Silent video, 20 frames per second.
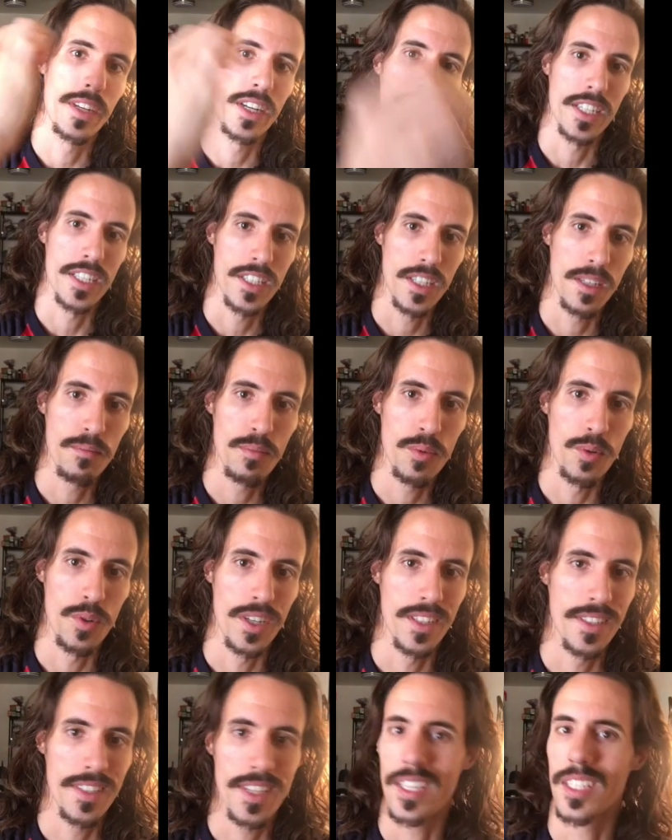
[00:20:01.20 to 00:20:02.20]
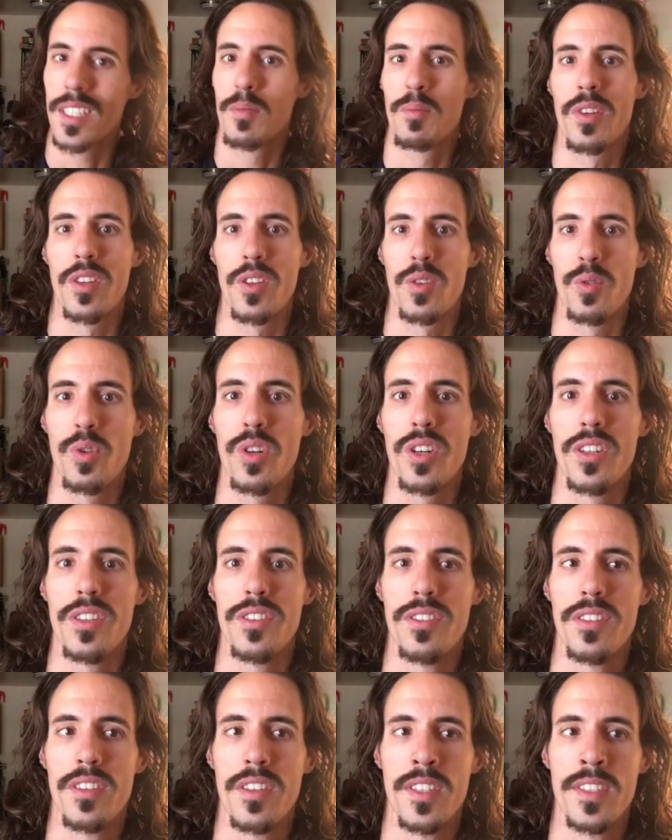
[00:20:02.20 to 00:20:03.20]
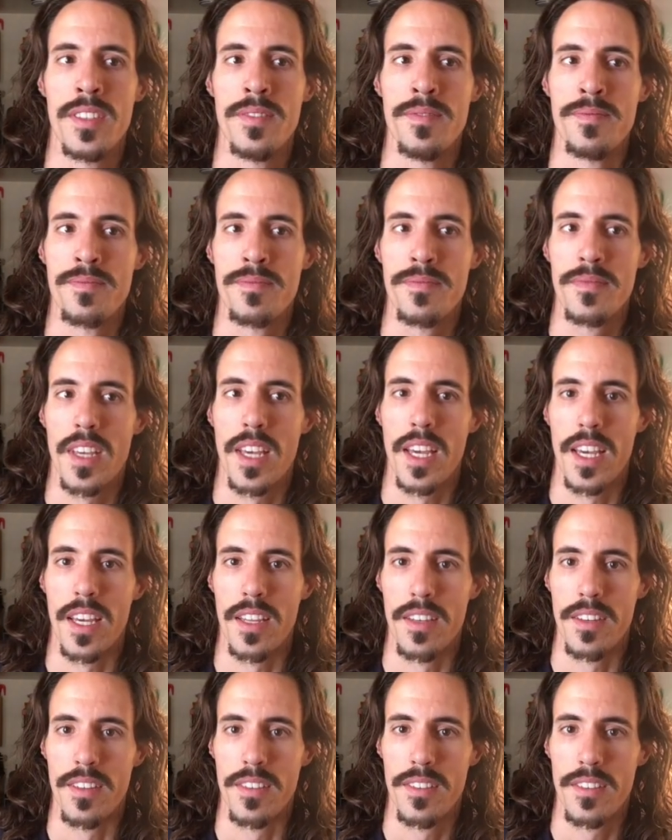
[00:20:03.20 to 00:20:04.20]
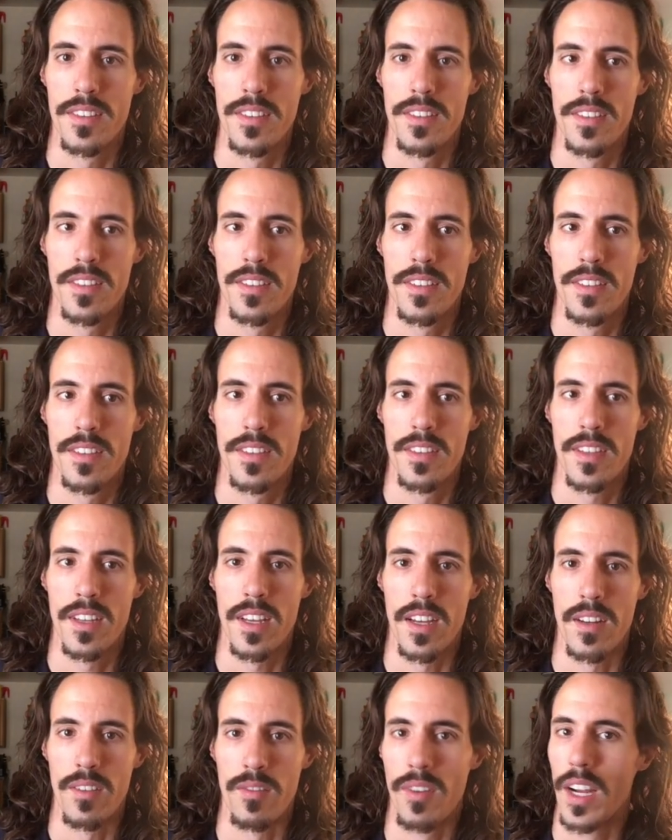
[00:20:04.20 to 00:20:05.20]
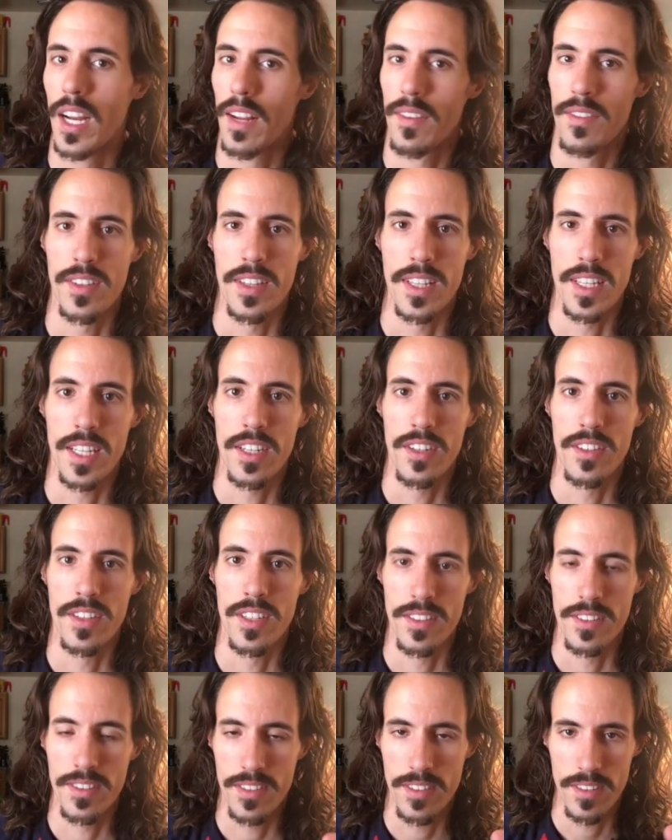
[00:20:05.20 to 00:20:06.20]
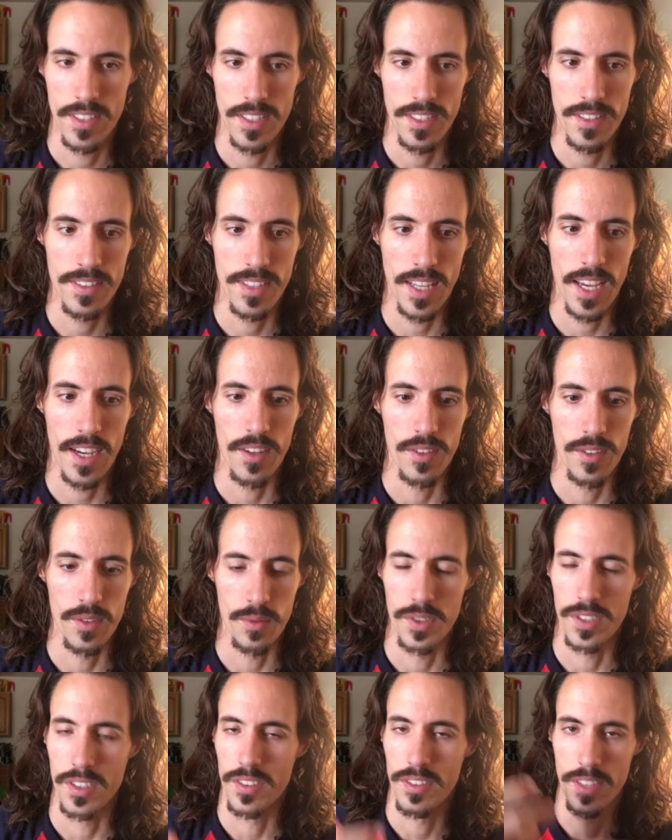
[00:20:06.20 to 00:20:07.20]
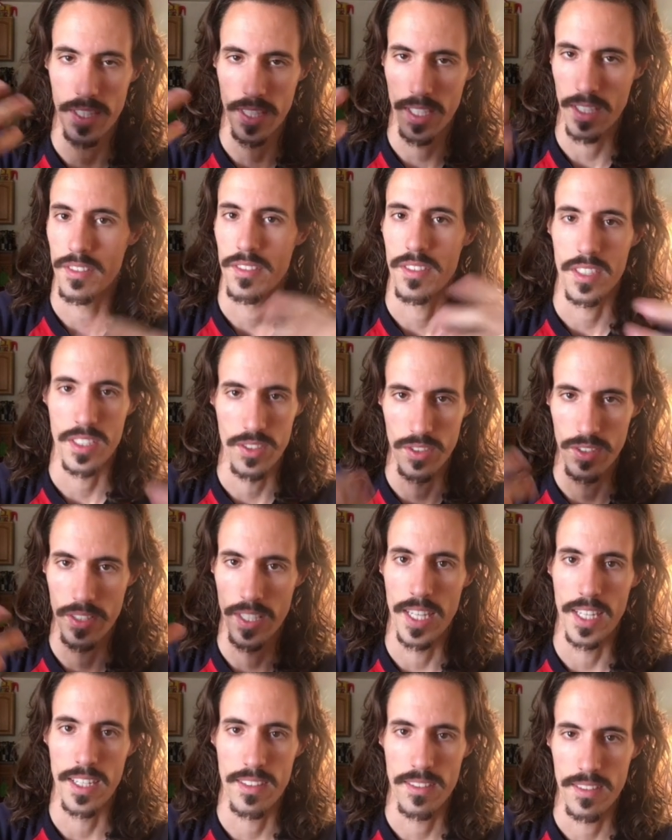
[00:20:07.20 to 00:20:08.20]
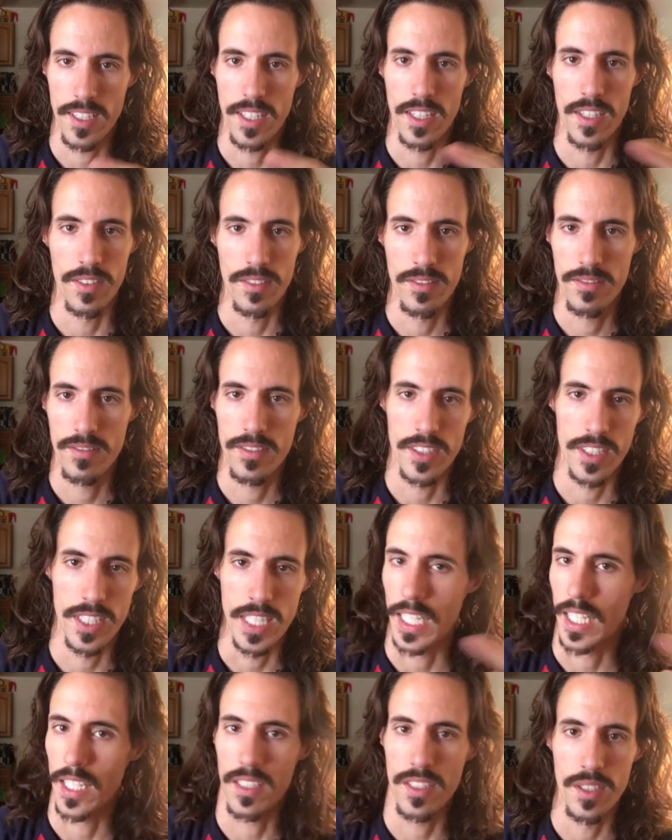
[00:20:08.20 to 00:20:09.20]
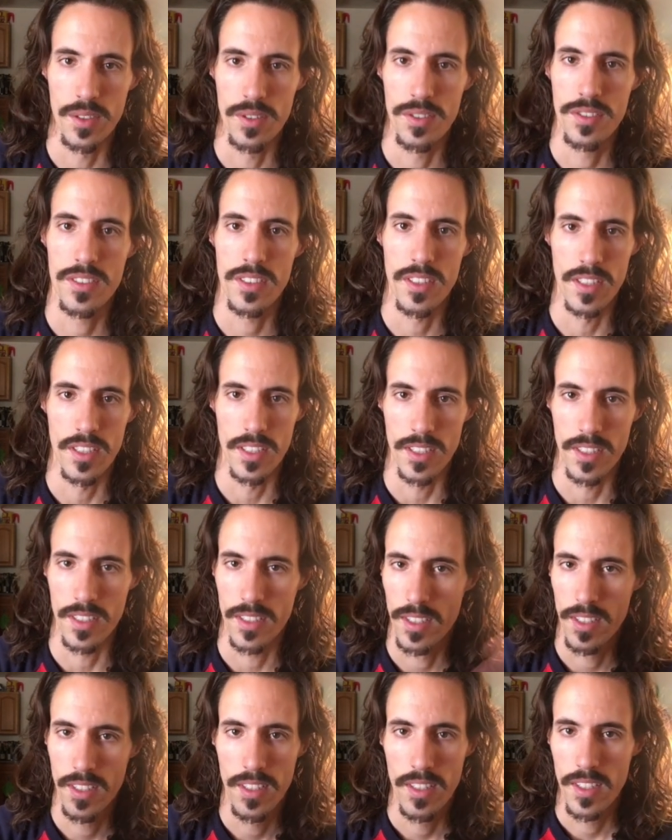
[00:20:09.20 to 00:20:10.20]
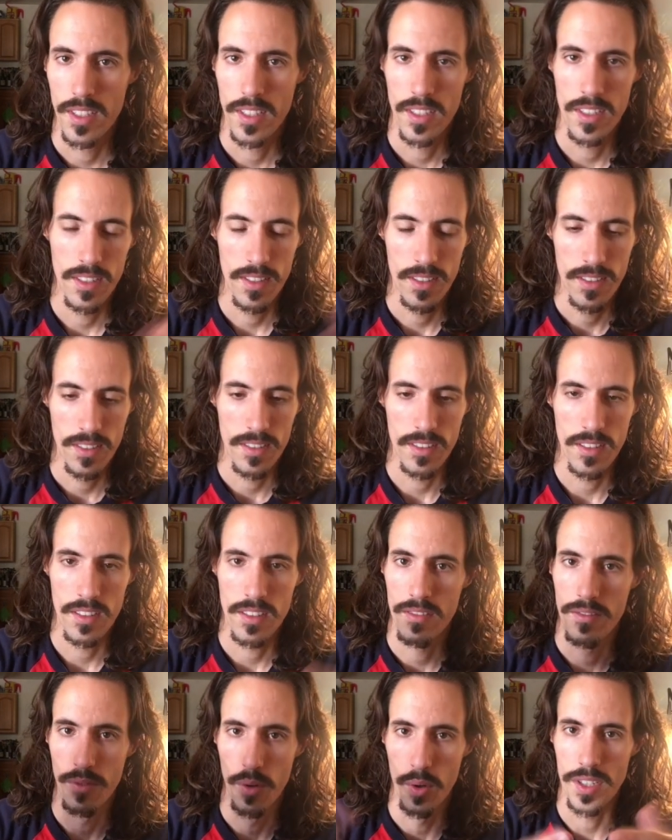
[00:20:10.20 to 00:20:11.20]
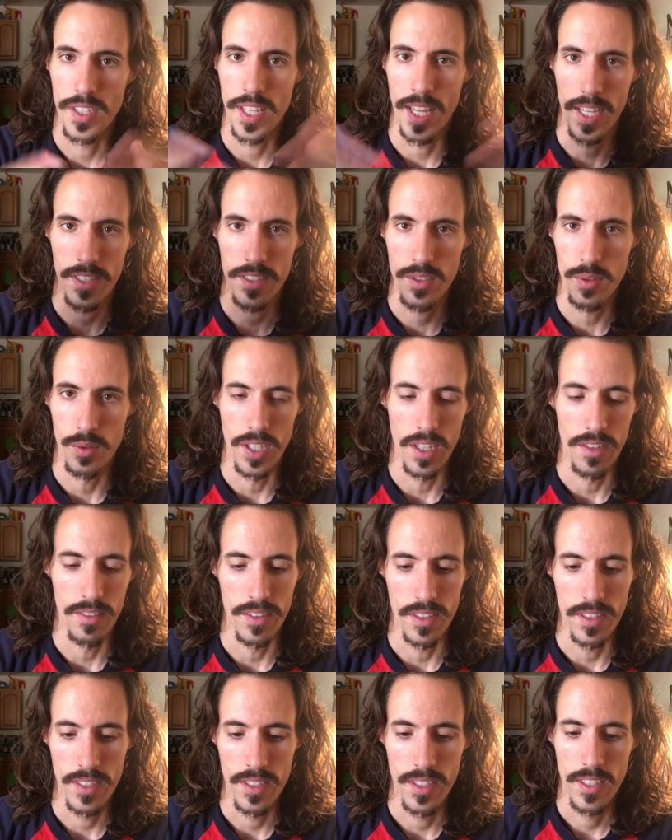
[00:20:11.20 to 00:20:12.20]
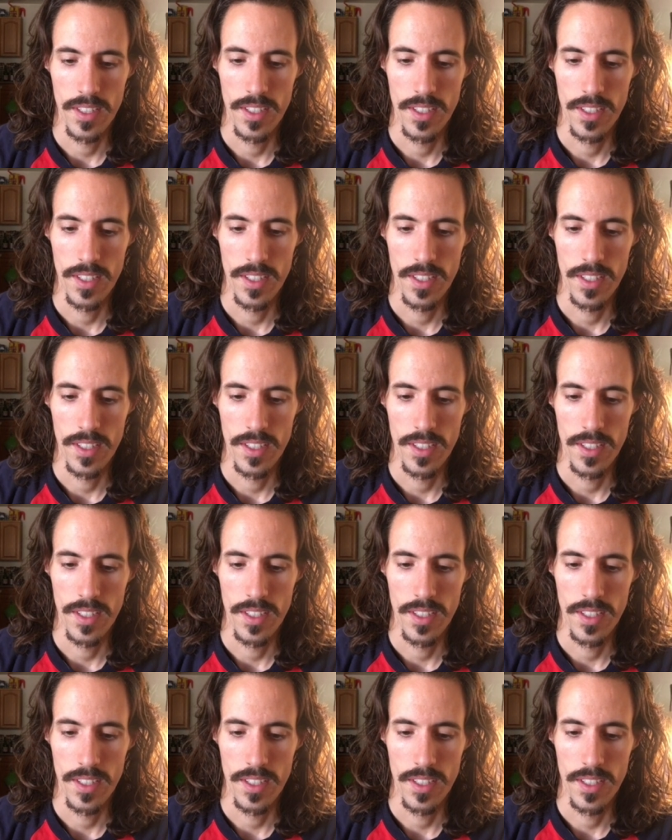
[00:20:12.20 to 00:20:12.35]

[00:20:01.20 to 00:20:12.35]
there at gunpoint, takes him into the woods, and right after they hear this sound, which is like a signal that, you know, they're getting close to the vortex or whatever,